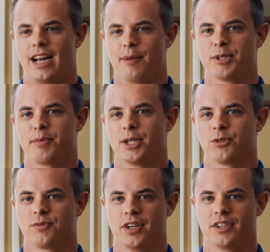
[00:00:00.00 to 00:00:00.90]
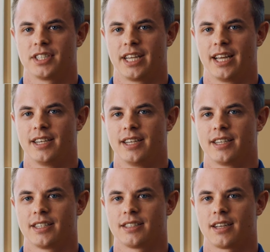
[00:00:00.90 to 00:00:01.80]
I'm responsible for
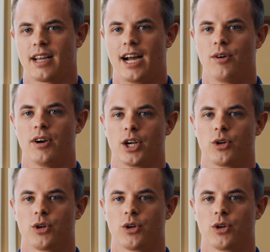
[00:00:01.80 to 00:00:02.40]
understanding how our